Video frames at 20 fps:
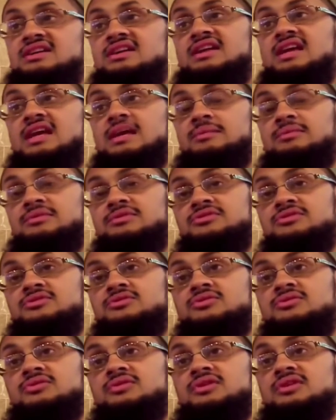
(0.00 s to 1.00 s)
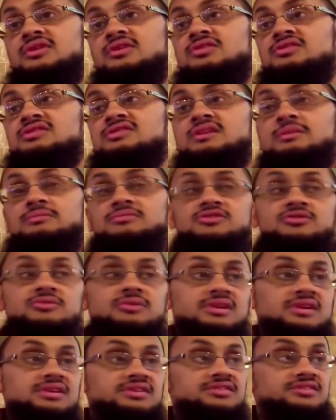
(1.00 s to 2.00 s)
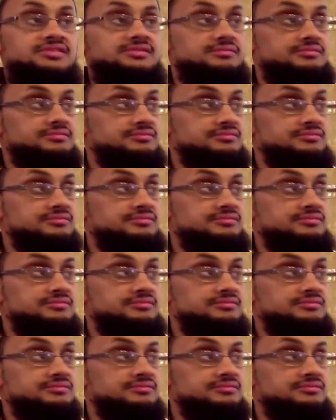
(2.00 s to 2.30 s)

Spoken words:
unable to conceptualize.